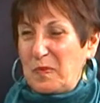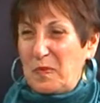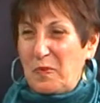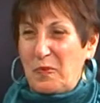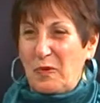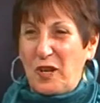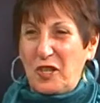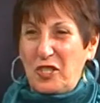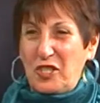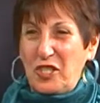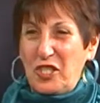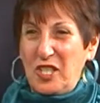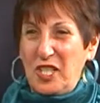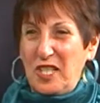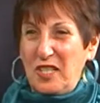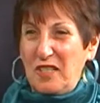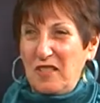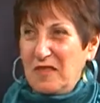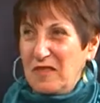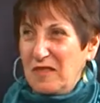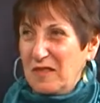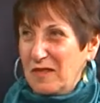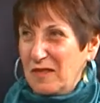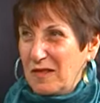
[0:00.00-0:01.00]

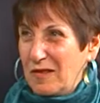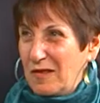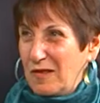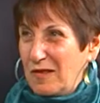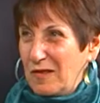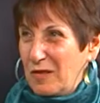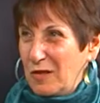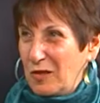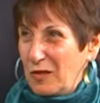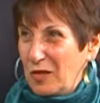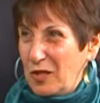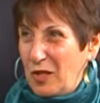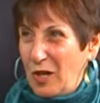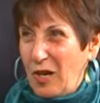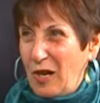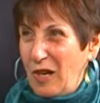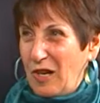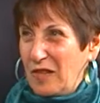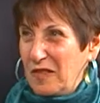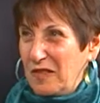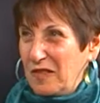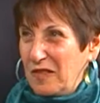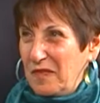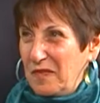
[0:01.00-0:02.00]
brushing your
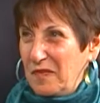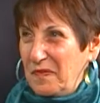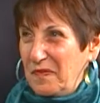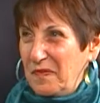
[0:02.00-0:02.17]
dog.